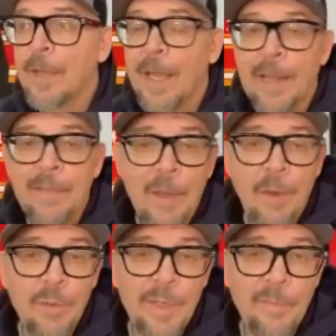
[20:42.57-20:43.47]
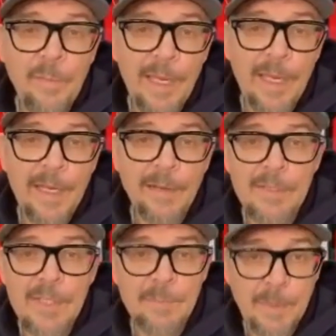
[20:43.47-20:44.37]
And the only thing it
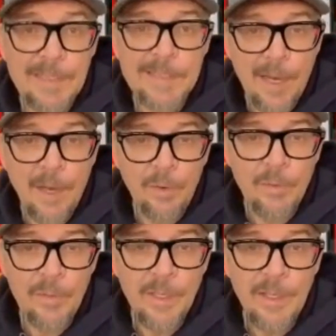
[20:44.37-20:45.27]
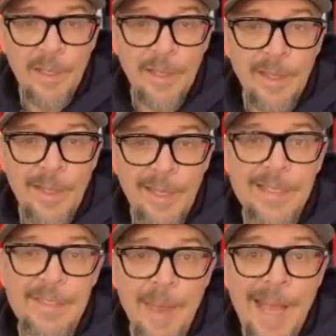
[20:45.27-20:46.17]
spits out
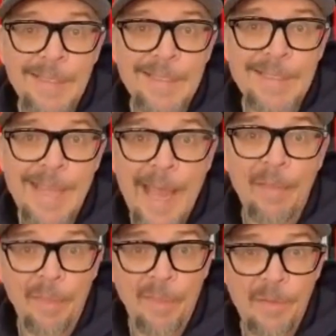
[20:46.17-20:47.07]
is mass death.